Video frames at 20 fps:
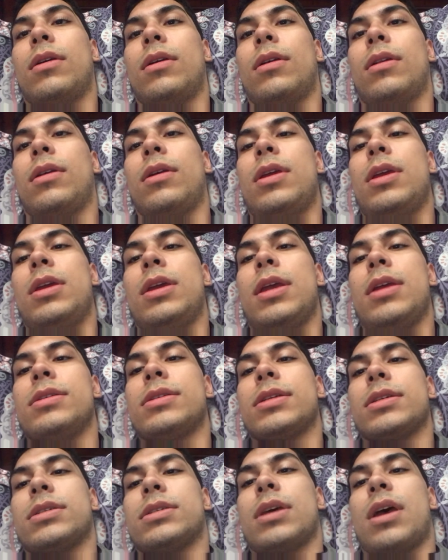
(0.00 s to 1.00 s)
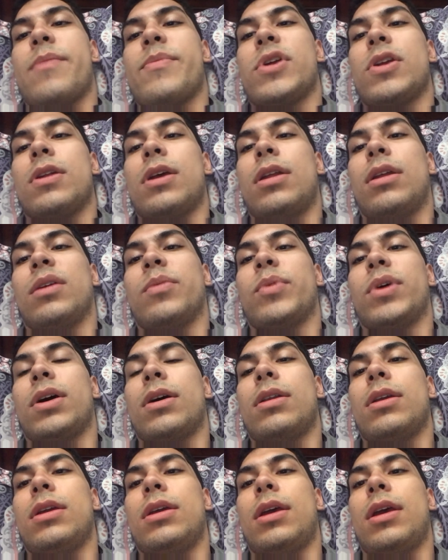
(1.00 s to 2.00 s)
He gains a cybernetic
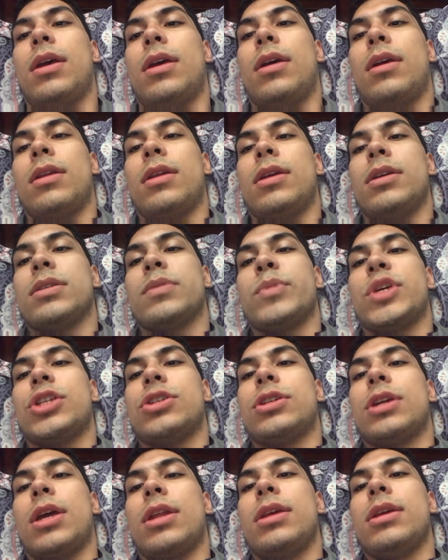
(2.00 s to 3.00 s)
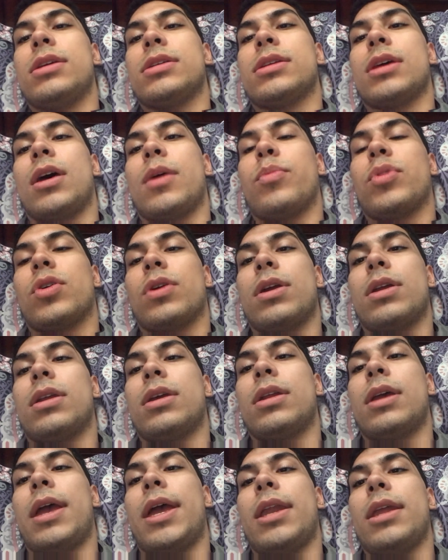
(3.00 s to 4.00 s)
body, and his machete is
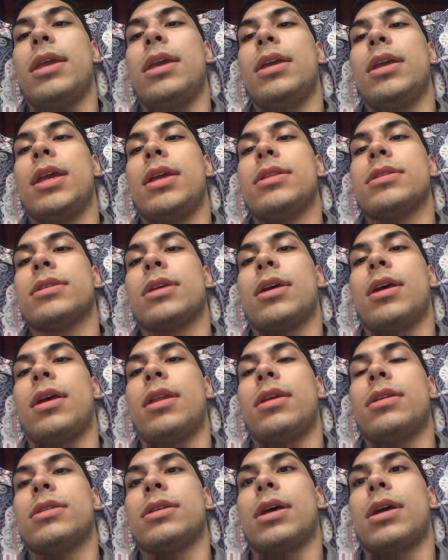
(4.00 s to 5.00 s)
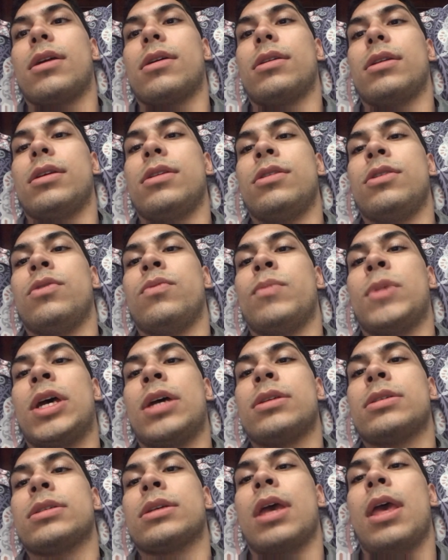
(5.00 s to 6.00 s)
upgraded, and he gains an entirely new
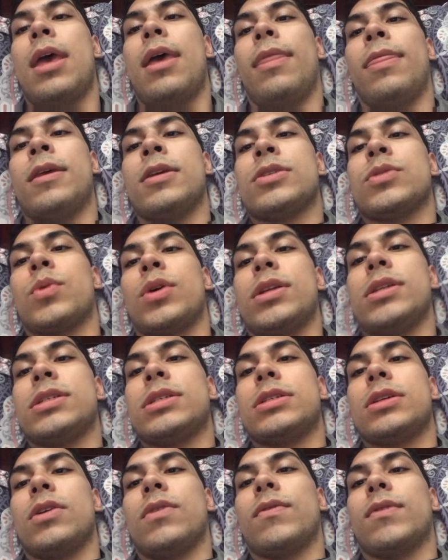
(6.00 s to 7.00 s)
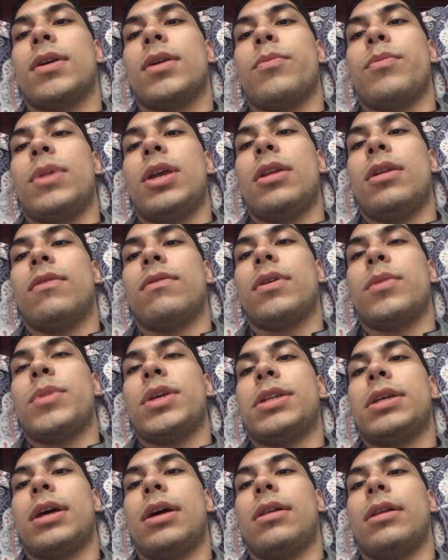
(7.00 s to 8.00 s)
mask. This one is silver, made of a
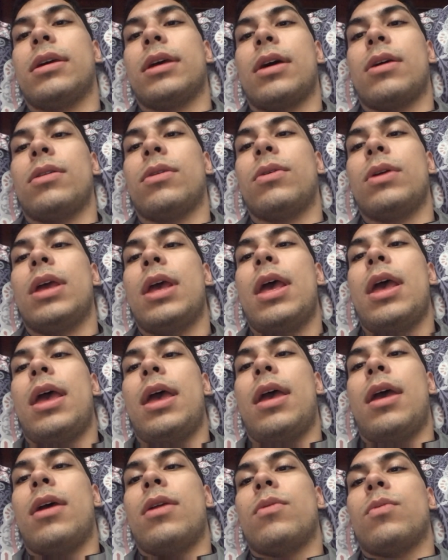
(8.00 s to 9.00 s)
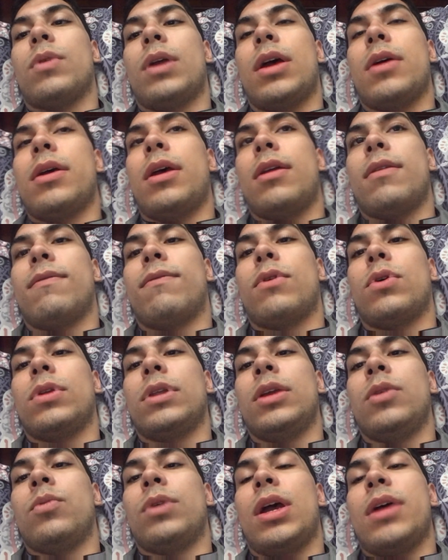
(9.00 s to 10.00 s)
metallic alloy, and
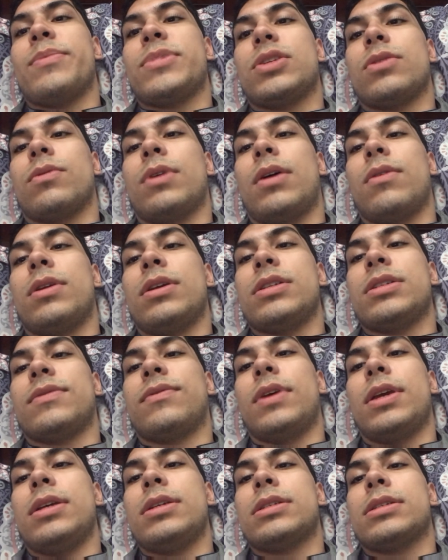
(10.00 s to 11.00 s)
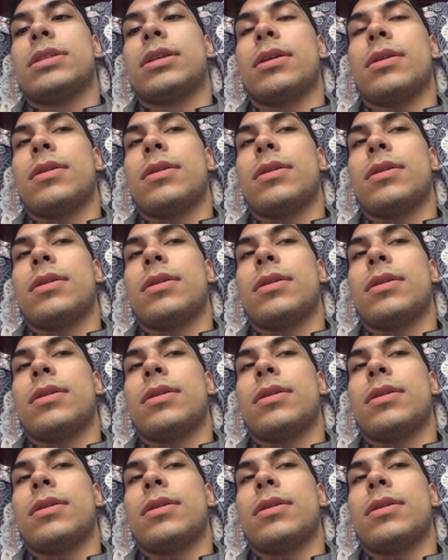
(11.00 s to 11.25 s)
fully wraps around his face.